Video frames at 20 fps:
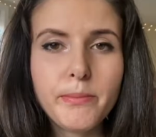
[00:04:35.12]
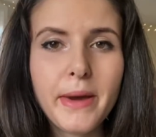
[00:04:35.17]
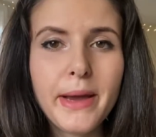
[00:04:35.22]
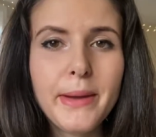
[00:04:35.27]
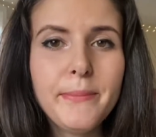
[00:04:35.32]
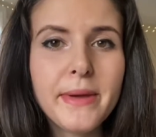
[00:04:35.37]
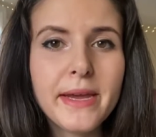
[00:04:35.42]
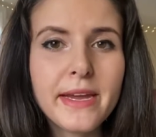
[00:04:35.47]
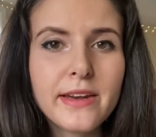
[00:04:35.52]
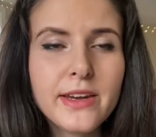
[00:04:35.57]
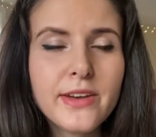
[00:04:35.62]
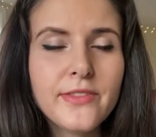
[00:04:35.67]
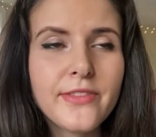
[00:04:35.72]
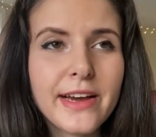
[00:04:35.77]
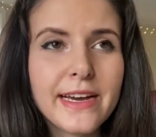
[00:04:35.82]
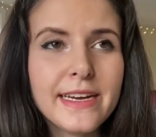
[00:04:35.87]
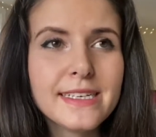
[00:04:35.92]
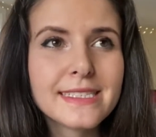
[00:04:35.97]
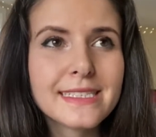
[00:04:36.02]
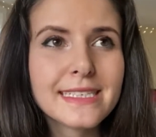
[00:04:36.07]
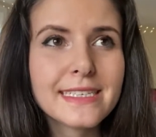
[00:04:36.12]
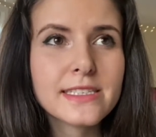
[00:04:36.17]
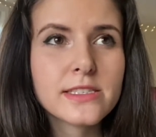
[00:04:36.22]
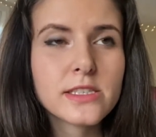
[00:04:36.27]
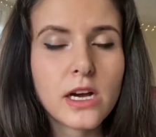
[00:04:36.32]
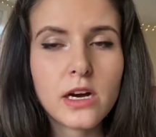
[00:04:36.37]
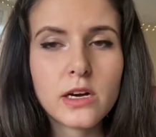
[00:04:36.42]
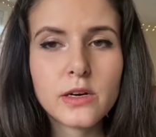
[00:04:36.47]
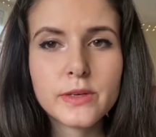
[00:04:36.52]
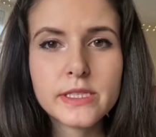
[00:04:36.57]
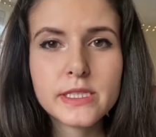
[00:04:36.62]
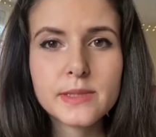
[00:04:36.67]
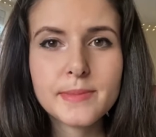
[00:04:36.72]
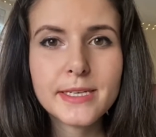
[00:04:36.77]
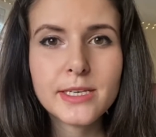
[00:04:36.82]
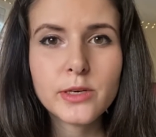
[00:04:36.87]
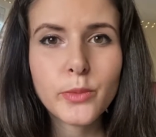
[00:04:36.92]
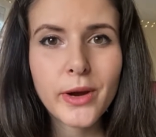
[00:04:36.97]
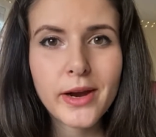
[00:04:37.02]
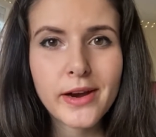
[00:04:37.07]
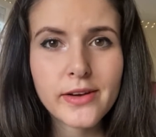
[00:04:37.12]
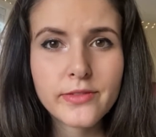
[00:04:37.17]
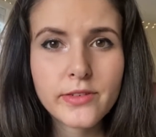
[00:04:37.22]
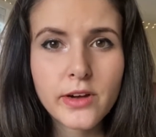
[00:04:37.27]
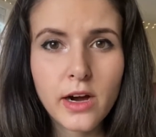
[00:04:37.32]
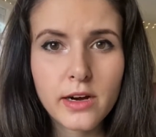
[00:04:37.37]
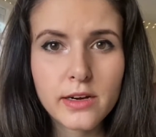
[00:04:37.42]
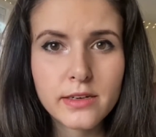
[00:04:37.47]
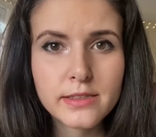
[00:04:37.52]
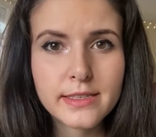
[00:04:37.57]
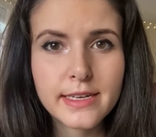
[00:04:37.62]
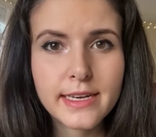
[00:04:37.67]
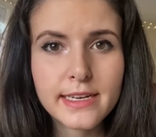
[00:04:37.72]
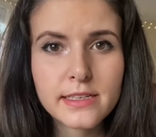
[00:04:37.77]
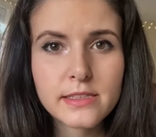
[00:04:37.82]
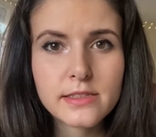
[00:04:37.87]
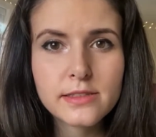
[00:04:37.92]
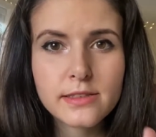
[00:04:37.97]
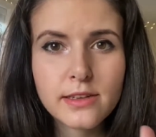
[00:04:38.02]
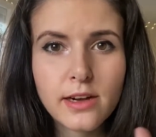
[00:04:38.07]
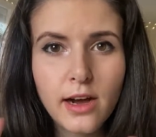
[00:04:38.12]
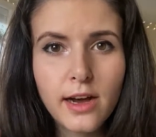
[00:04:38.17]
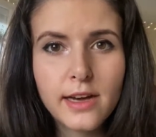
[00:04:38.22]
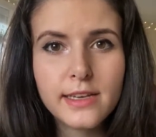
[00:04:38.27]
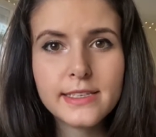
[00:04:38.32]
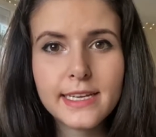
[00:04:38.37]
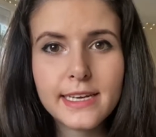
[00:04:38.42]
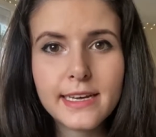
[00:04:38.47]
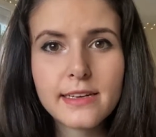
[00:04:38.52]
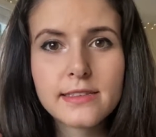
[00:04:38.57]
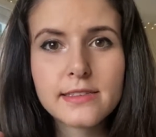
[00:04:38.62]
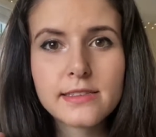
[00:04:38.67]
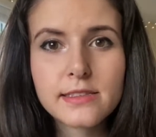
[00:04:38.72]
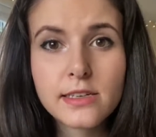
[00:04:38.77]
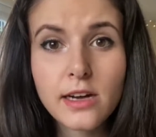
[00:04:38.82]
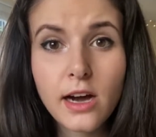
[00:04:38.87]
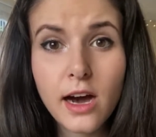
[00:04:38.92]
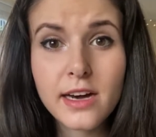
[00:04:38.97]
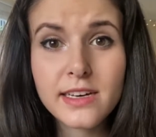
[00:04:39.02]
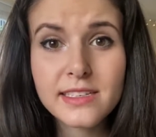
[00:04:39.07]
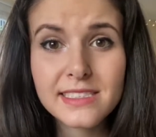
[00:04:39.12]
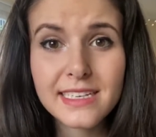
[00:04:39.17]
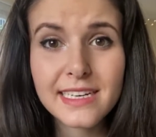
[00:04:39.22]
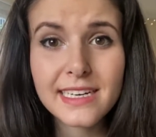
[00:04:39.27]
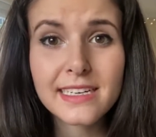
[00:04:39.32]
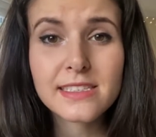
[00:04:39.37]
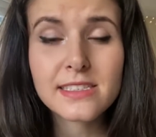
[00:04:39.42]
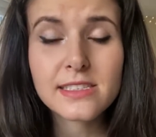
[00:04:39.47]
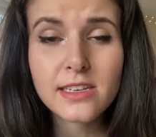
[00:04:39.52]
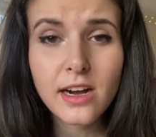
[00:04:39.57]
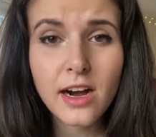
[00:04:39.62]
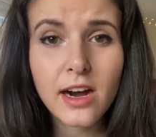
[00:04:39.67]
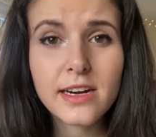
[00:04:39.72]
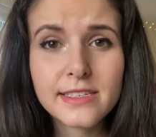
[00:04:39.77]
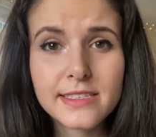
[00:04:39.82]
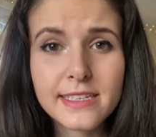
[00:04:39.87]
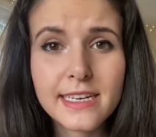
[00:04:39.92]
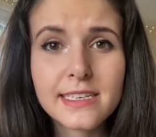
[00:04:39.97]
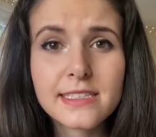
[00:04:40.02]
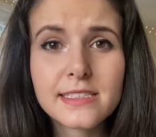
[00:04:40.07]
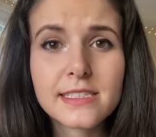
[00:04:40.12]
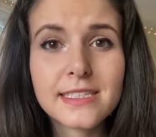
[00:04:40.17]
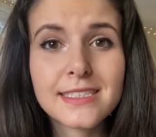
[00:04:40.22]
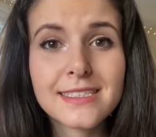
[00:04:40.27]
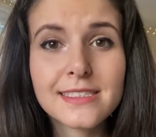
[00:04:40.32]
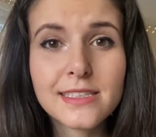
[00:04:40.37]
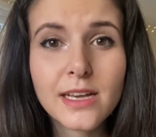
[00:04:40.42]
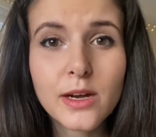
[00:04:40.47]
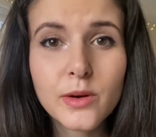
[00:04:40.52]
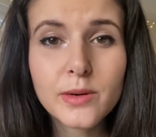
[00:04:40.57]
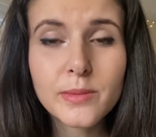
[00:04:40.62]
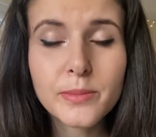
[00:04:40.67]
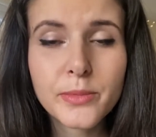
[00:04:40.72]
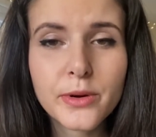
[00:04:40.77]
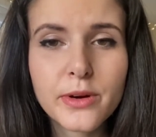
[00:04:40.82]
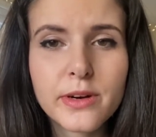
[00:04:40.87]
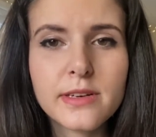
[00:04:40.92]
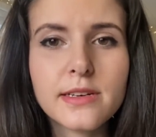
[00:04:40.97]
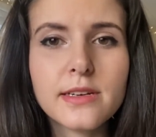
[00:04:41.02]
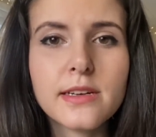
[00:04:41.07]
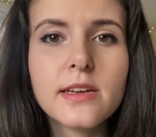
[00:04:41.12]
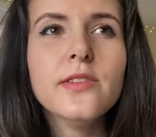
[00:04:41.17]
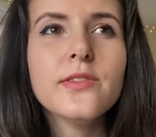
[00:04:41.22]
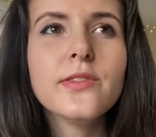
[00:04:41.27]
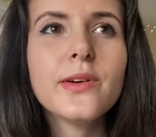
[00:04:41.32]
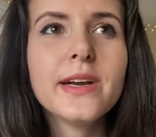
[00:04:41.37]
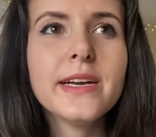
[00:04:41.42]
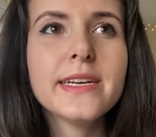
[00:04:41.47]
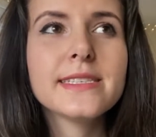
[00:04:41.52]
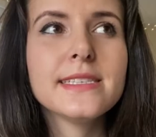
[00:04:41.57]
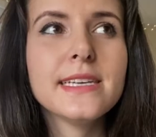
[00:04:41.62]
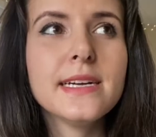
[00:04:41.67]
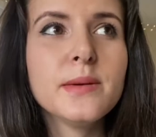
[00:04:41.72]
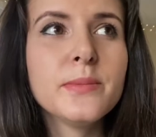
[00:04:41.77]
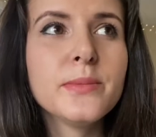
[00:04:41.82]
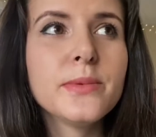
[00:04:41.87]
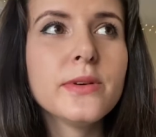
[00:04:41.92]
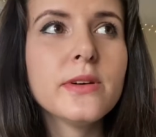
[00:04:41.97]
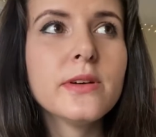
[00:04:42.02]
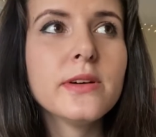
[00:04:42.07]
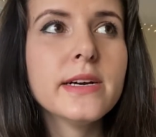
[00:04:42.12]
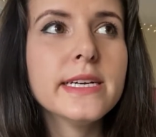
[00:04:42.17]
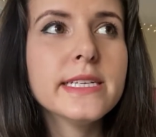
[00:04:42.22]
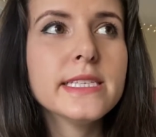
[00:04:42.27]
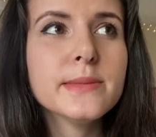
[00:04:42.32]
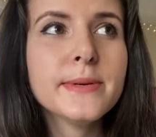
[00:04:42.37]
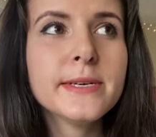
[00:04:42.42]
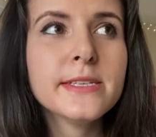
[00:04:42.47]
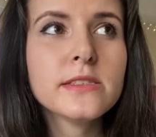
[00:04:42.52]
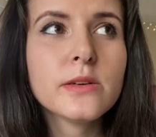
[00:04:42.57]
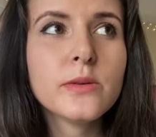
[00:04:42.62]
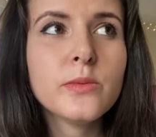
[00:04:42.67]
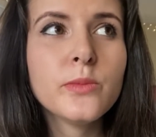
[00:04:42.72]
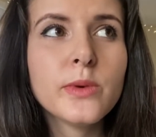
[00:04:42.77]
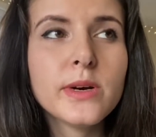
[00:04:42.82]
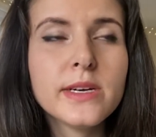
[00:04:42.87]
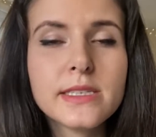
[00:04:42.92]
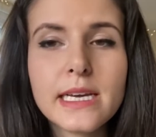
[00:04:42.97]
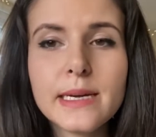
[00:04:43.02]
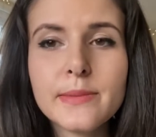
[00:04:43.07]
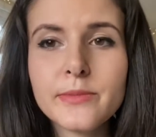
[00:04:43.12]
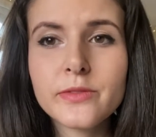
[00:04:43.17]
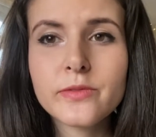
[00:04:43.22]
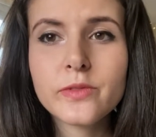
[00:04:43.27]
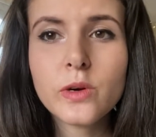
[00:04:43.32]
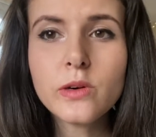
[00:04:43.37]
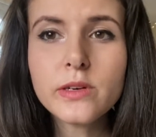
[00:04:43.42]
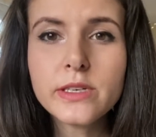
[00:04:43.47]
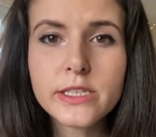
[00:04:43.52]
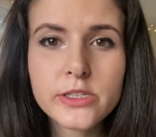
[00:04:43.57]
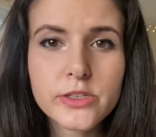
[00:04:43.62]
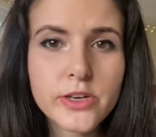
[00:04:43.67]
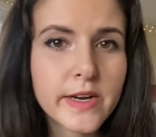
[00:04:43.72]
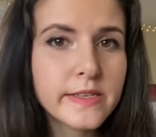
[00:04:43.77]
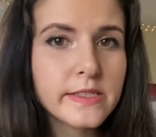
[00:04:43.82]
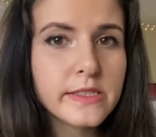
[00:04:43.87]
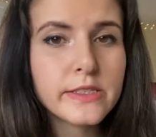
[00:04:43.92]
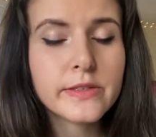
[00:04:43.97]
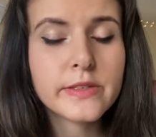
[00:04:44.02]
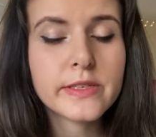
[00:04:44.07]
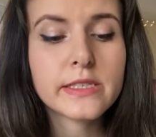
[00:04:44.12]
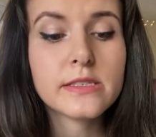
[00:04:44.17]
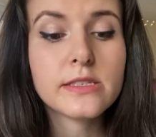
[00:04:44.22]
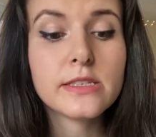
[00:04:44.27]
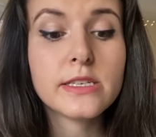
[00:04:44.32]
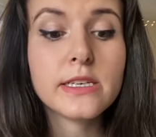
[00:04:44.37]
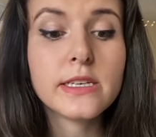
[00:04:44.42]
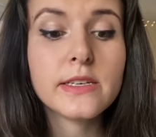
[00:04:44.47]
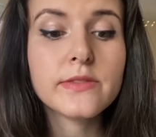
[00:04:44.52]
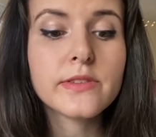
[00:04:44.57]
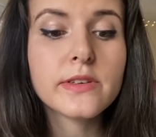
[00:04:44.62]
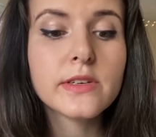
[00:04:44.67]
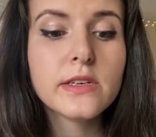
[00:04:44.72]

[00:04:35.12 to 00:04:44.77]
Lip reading: My main advice is always be aware of context. Context, context, context is so important. For example, it depends on what type of goal you're trying to achieve.